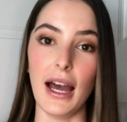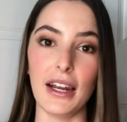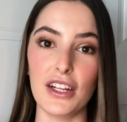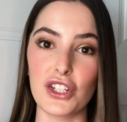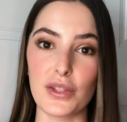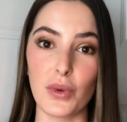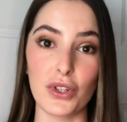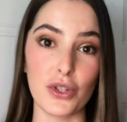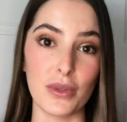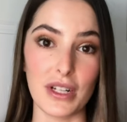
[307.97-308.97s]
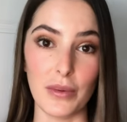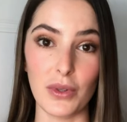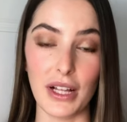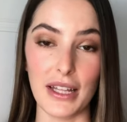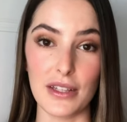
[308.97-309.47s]
and I just want to do a double
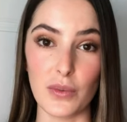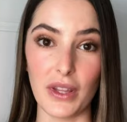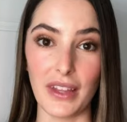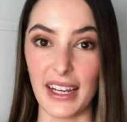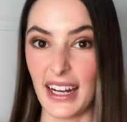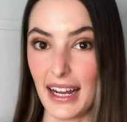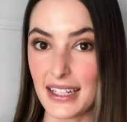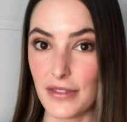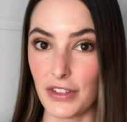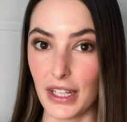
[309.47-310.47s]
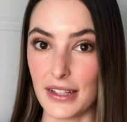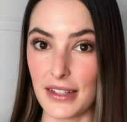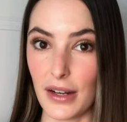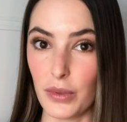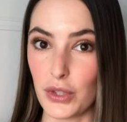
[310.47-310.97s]
cleanse with like an active
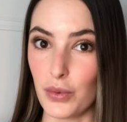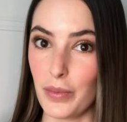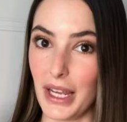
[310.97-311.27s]
cleanser, which would